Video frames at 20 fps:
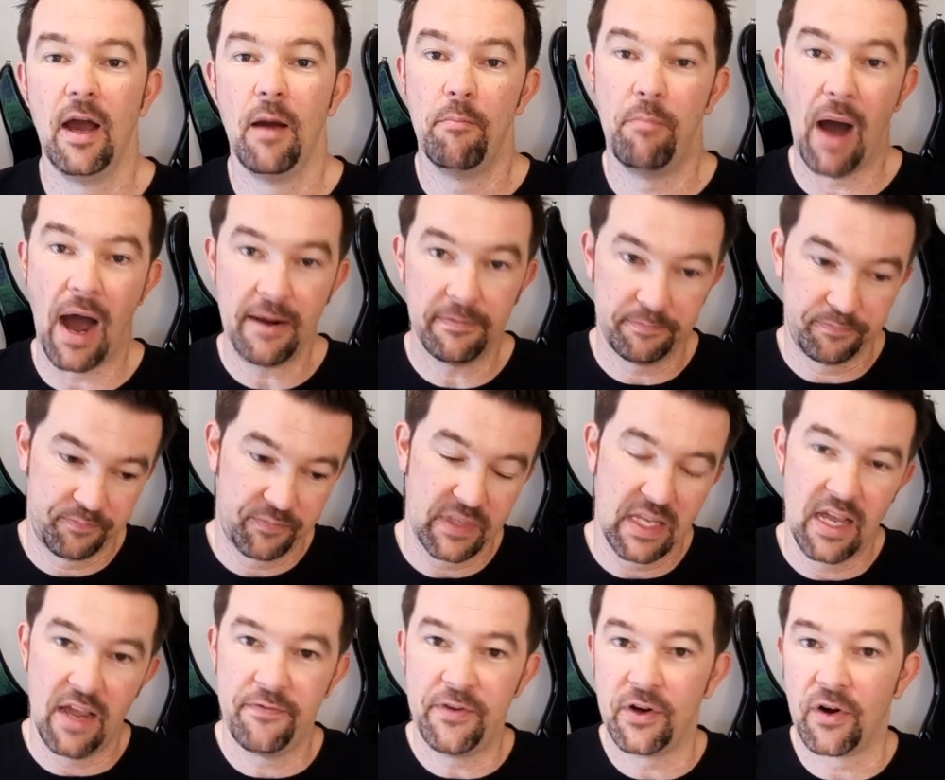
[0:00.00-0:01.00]
But
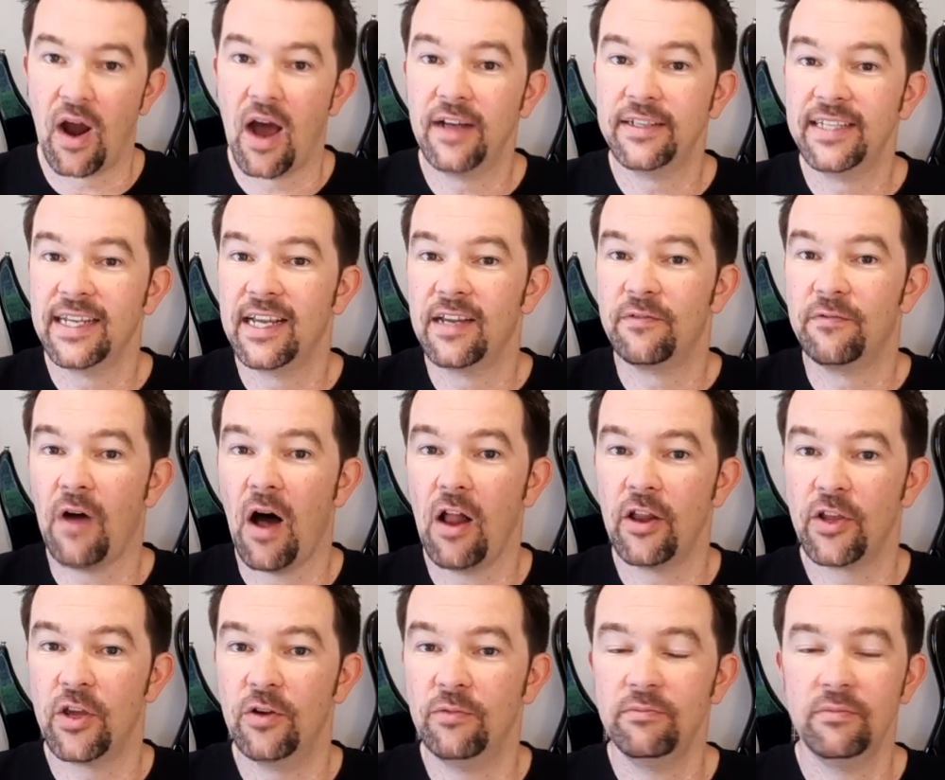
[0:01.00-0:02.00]
if you're hunting in
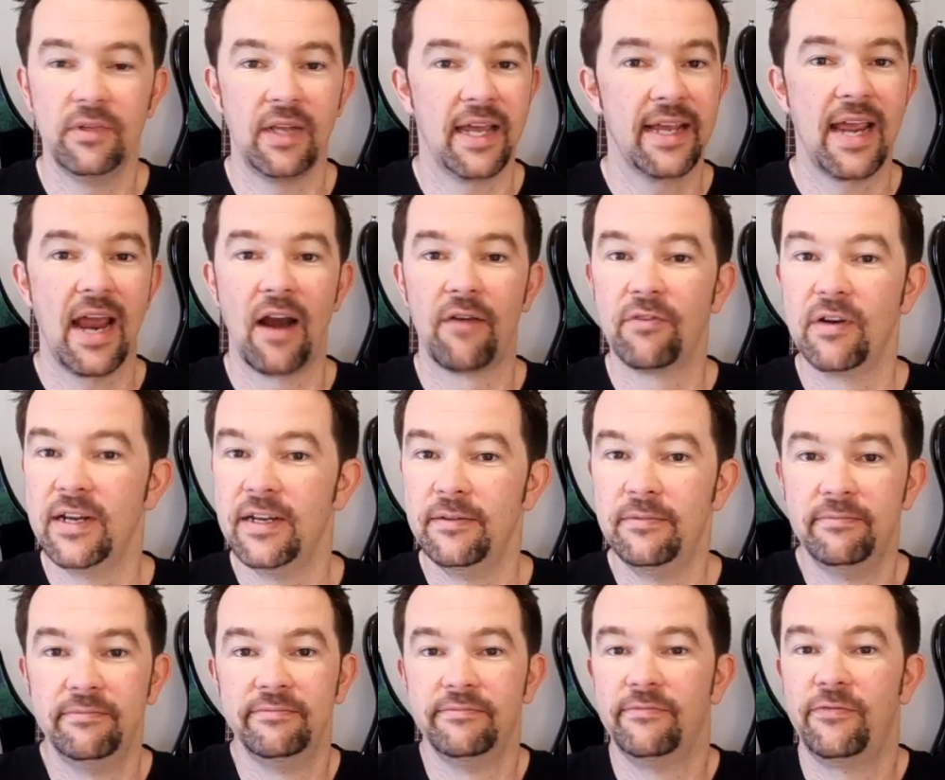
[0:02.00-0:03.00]
volume, like
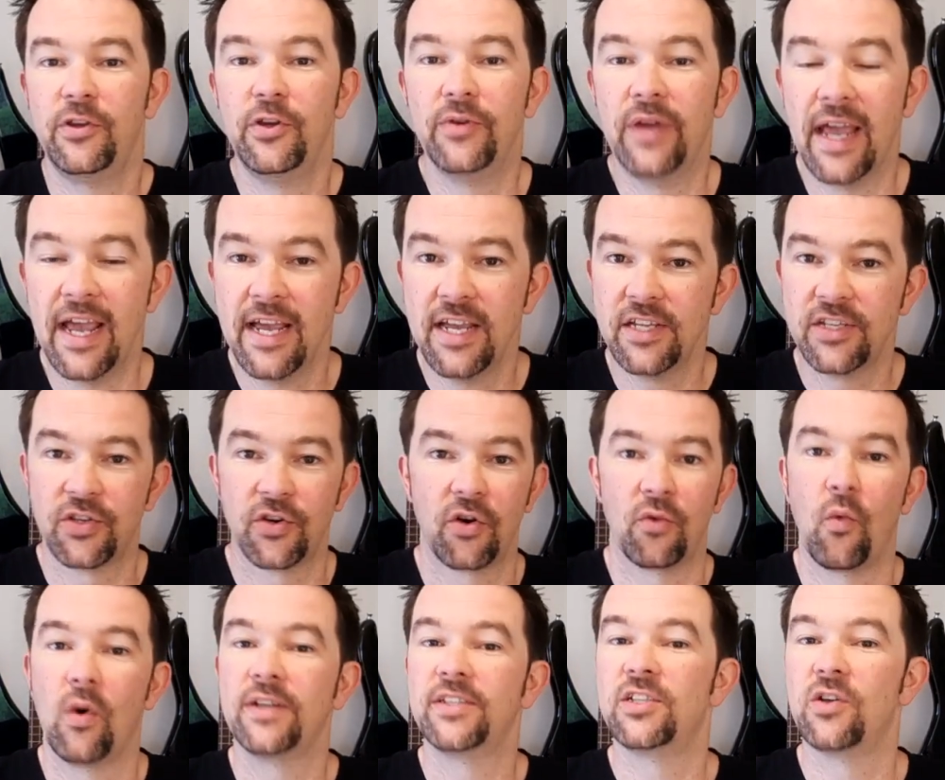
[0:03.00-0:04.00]
every few days or
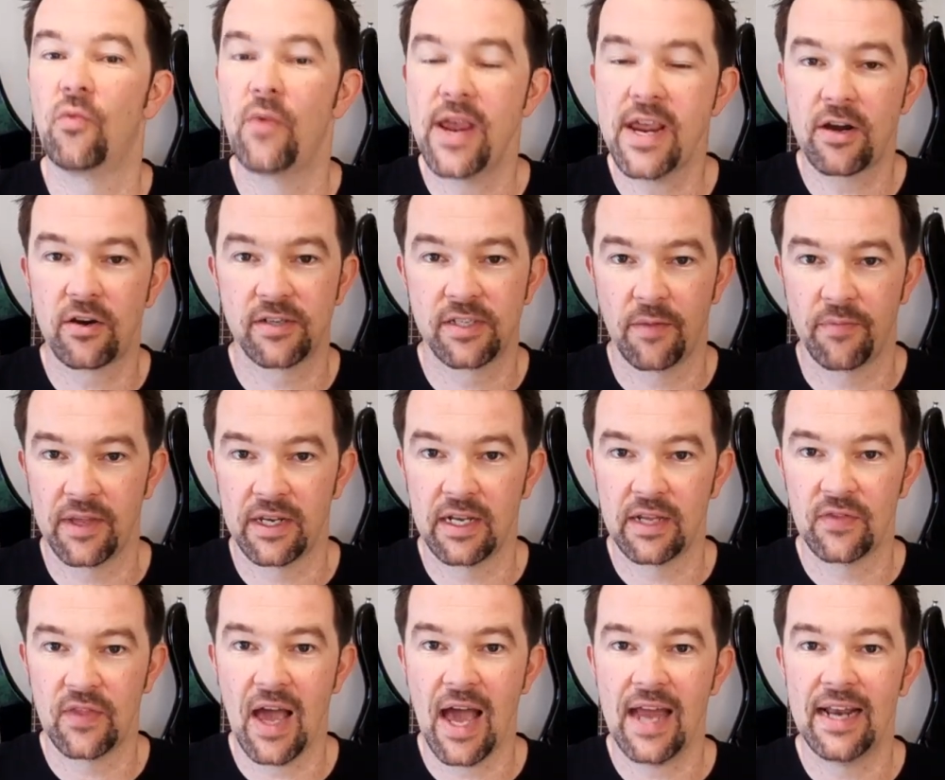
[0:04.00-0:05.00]
once a week or something
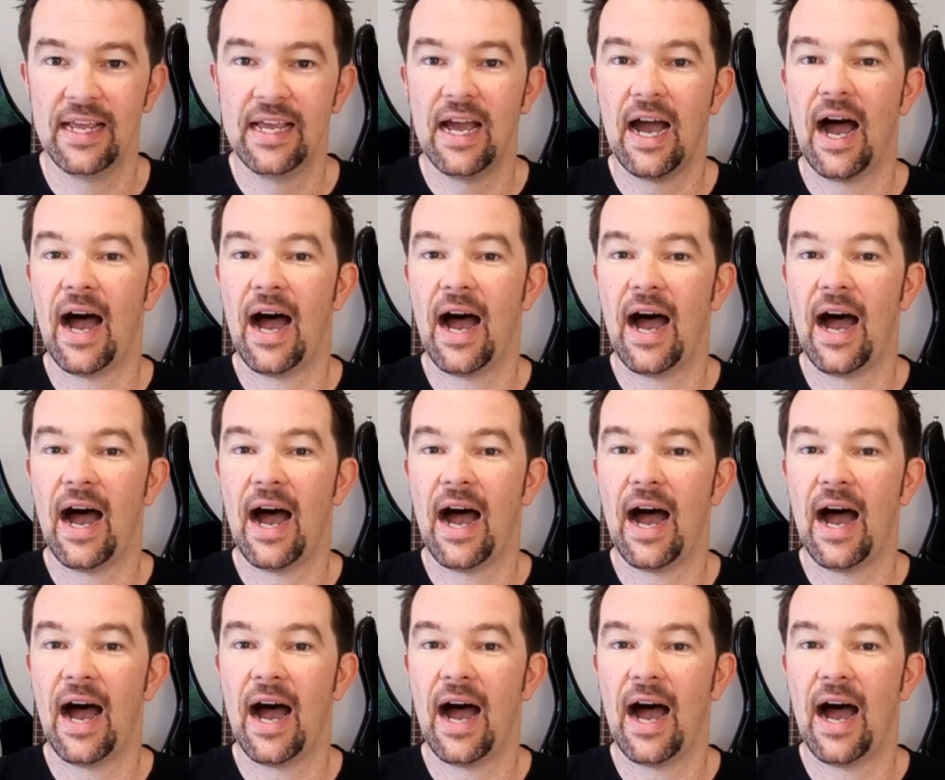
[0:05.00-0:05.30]
like that,